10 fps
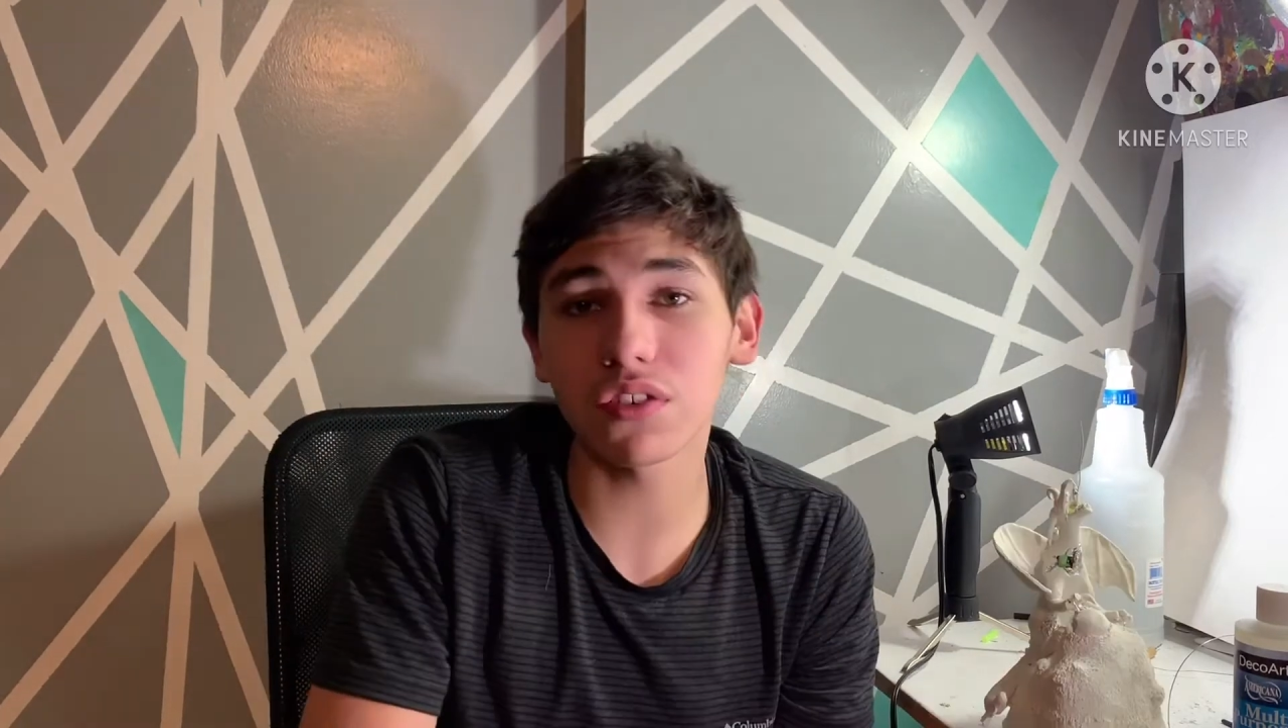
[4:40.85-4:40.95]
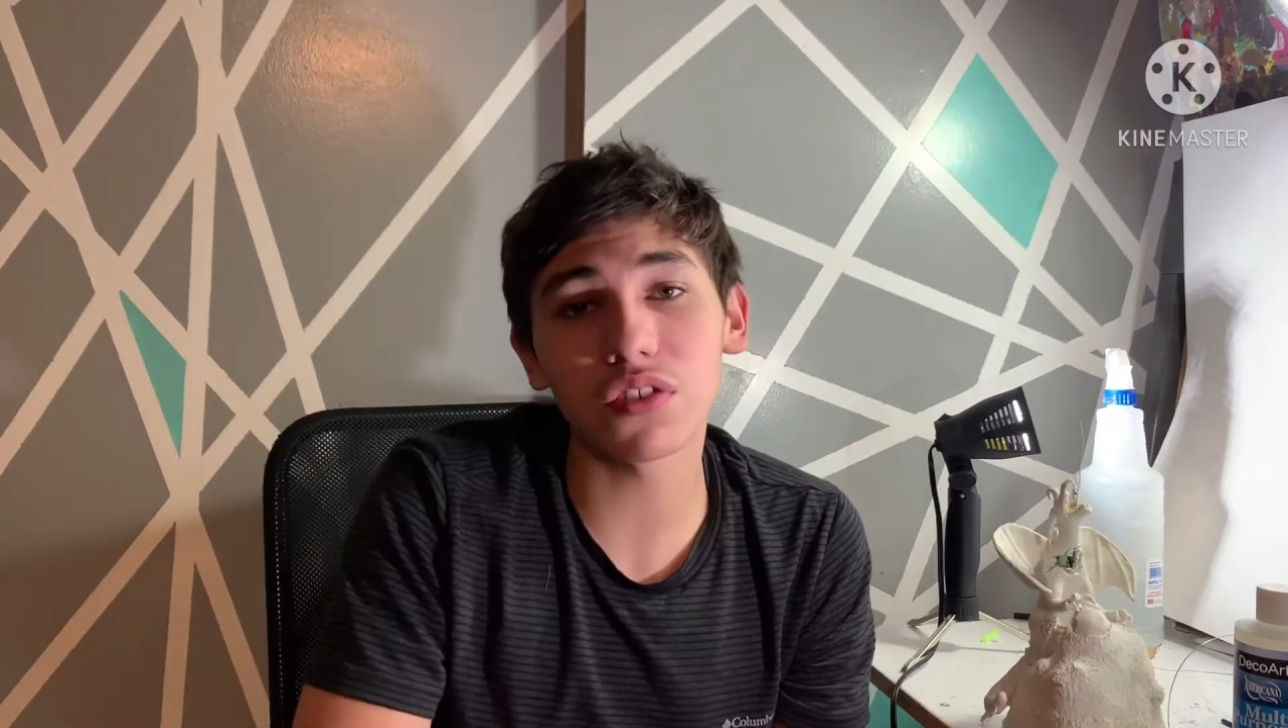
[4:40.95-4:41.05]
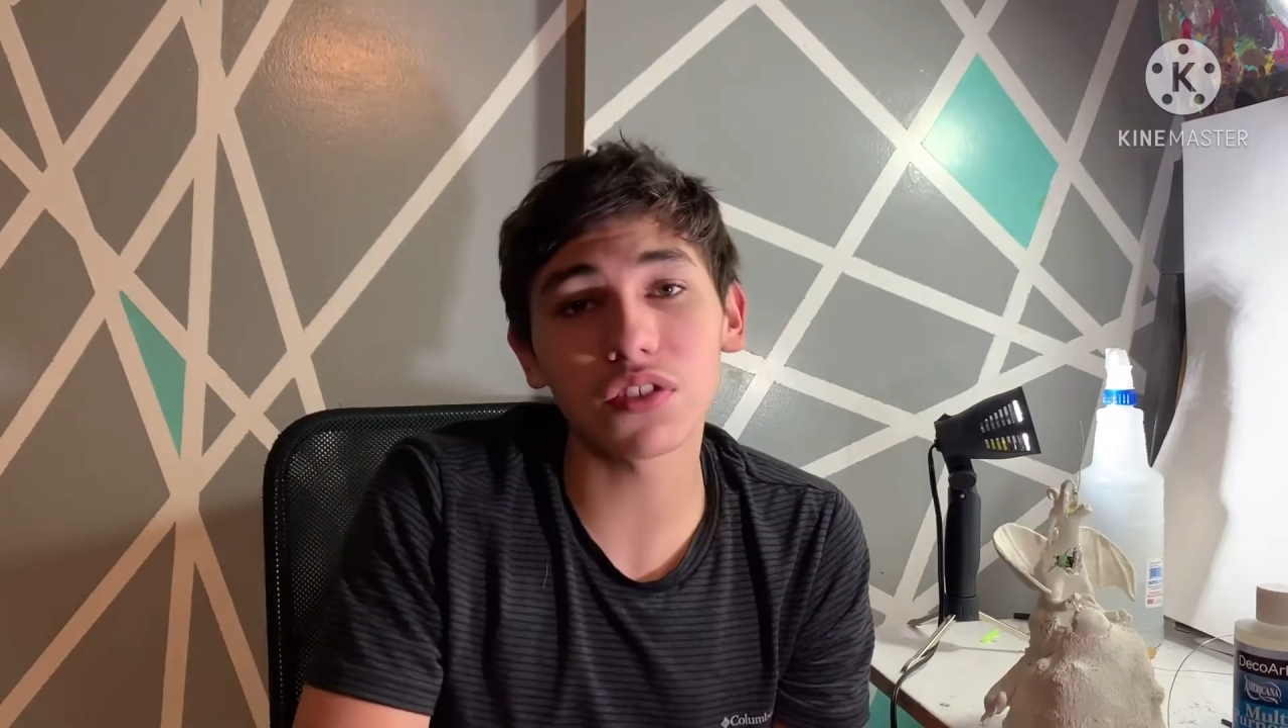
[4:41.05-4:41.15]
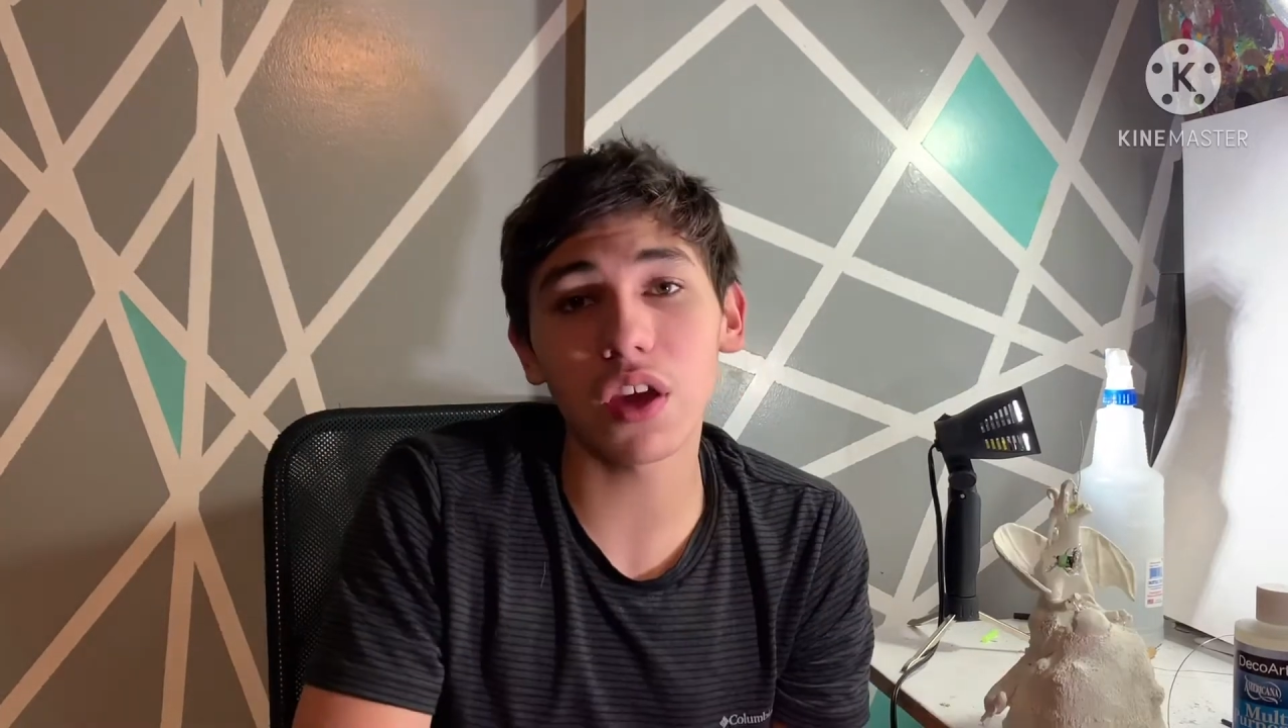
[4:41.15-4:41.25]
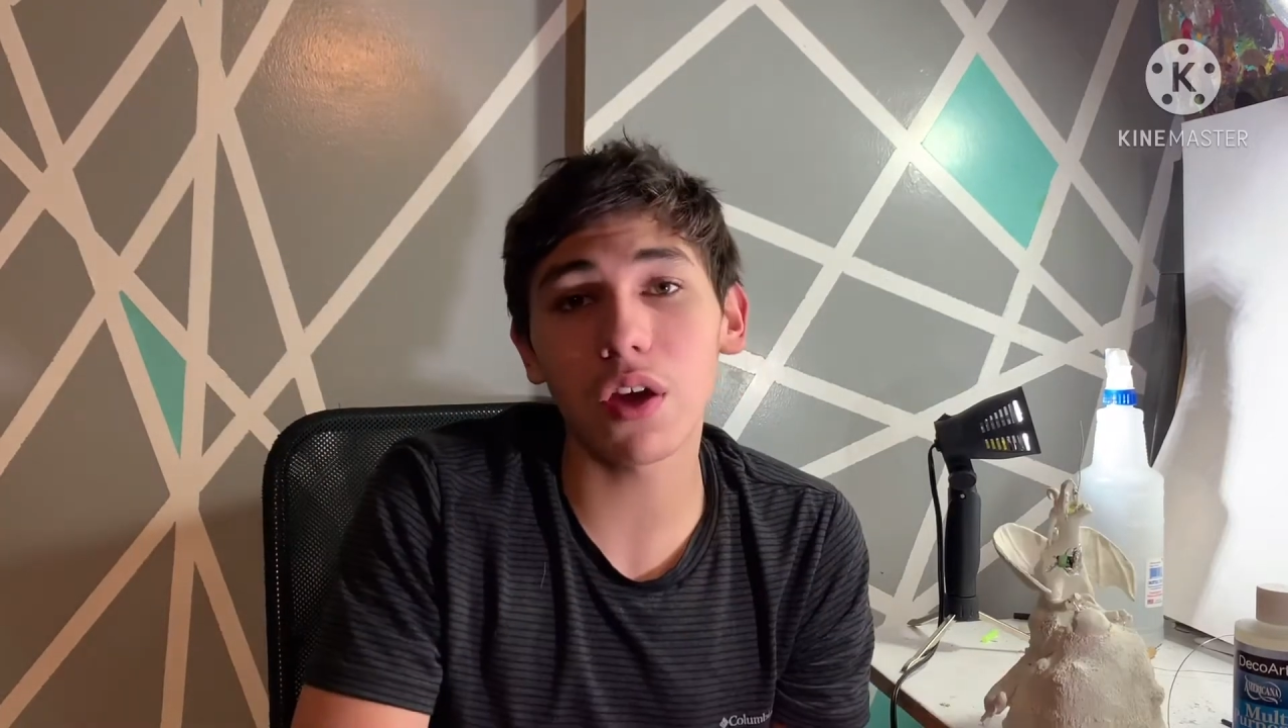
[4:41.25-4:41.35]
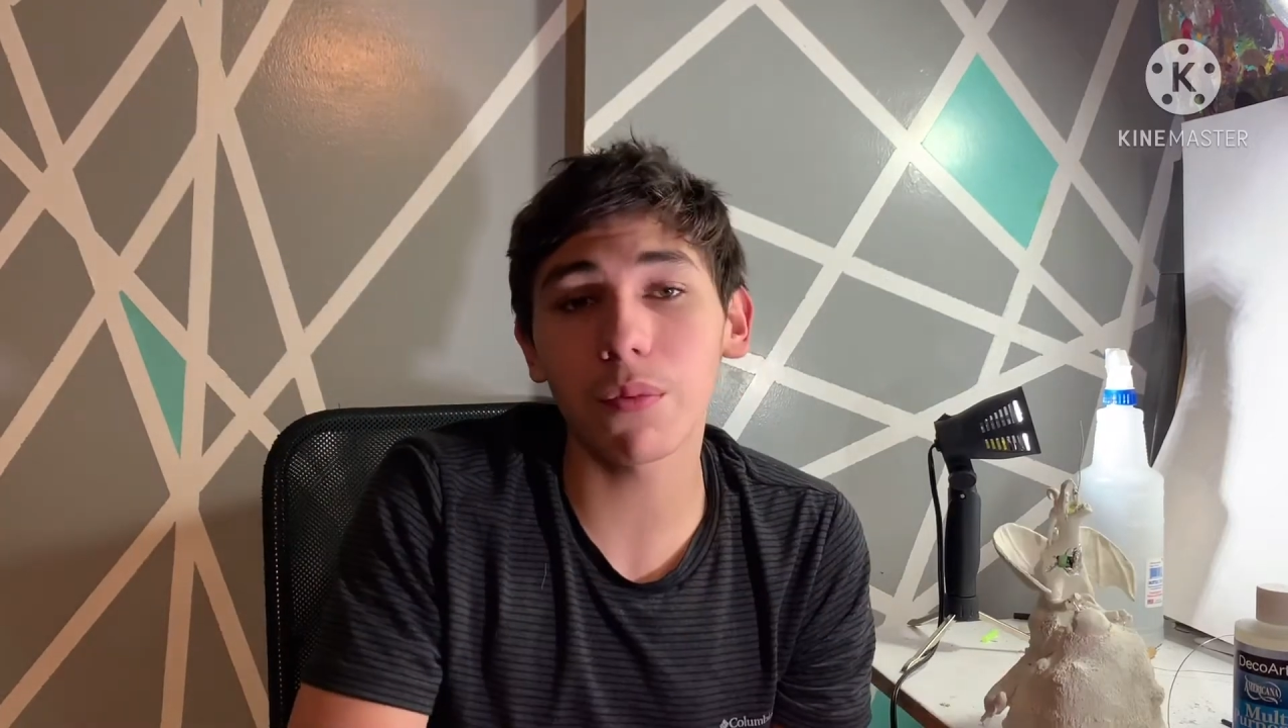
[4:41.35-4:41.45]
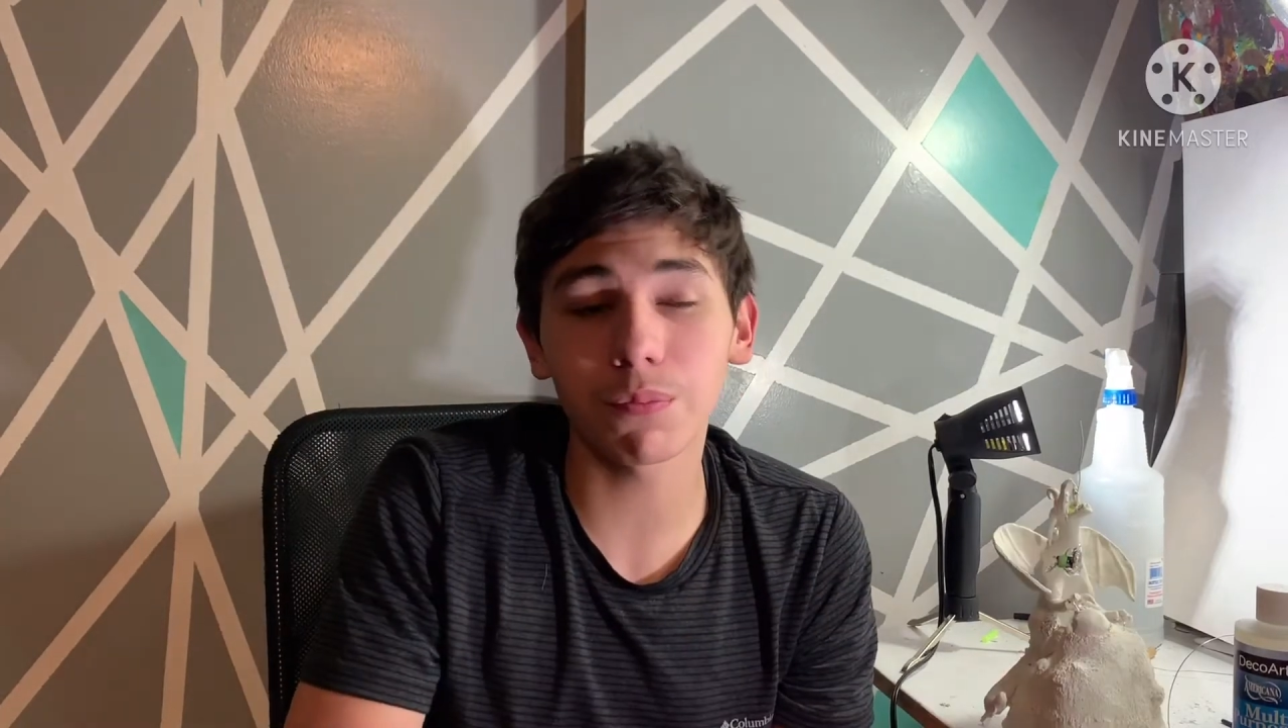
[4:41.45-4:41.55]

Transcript: just get